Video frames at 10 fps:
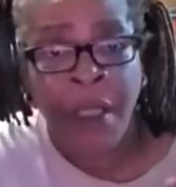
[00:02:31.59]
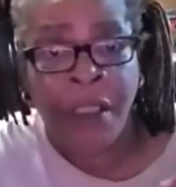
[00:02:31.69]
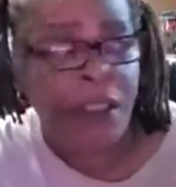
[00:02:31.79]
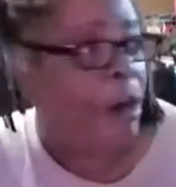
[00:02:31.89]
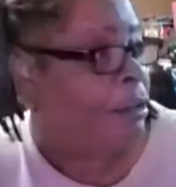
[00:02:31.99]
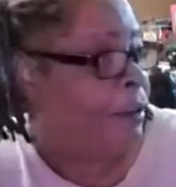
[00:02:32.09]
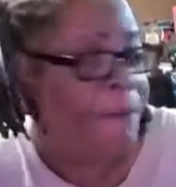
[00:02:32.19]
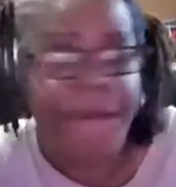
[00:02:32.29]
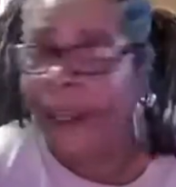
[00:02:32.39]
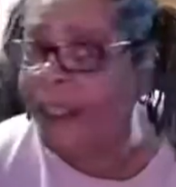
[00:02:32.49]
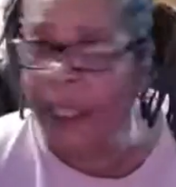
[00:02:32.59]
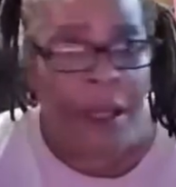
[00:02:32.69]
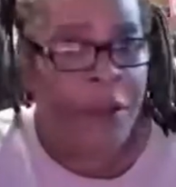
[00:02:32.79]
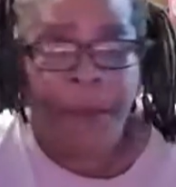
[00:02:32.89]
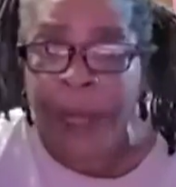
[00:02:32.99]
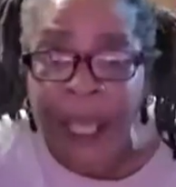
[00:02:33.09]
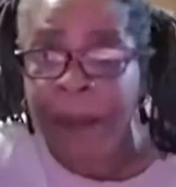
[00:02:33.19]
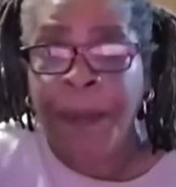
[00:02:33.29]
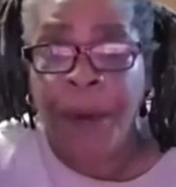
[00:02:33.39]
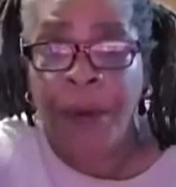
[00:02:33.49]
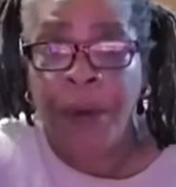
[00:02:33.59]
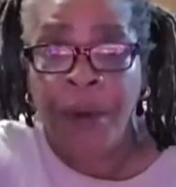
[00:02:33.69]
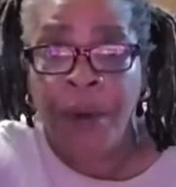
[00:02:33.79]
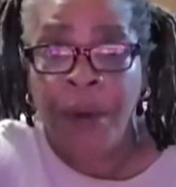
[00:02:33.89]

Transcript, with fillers: starts affecting other people